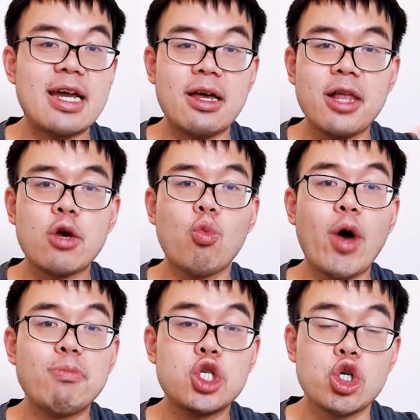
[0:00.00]
And unlike
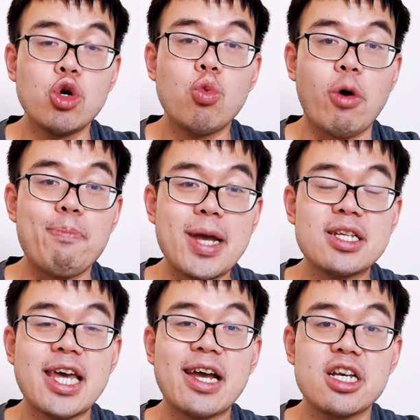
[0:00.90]
Web 2, where big
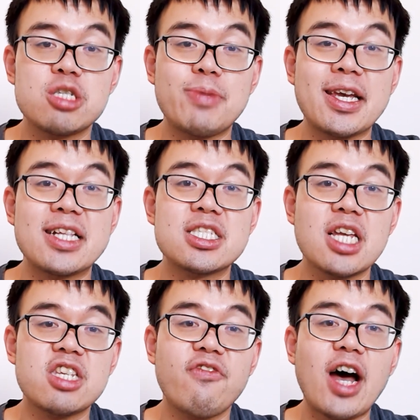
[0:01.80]
tech is being
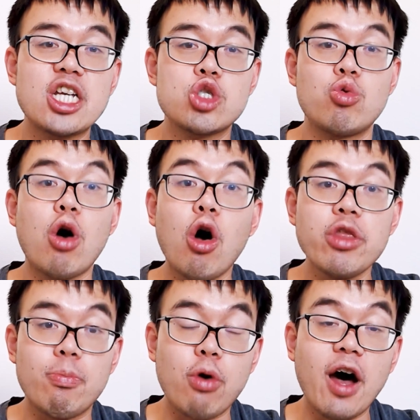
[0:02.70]
incentivized through all
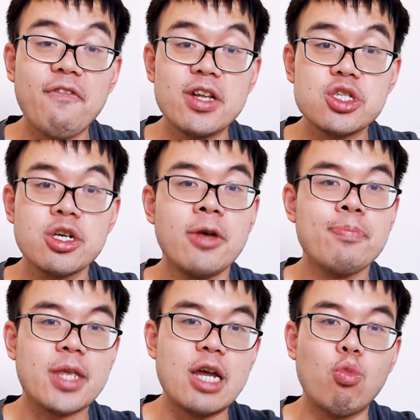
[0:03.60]
the profits,
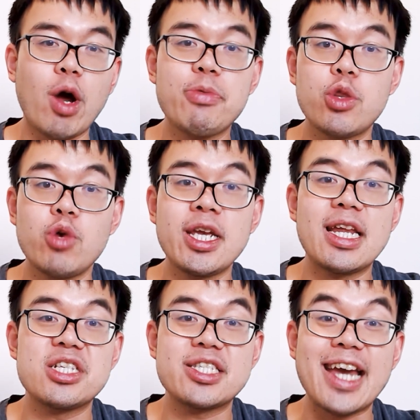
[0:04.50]
in Web 3, it
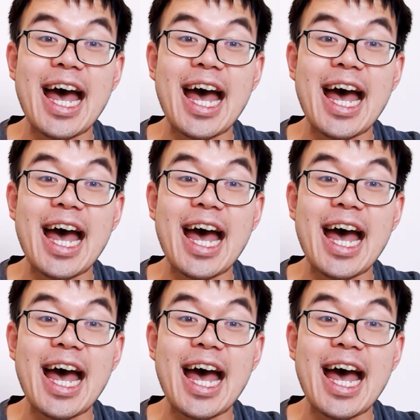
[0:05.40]
is the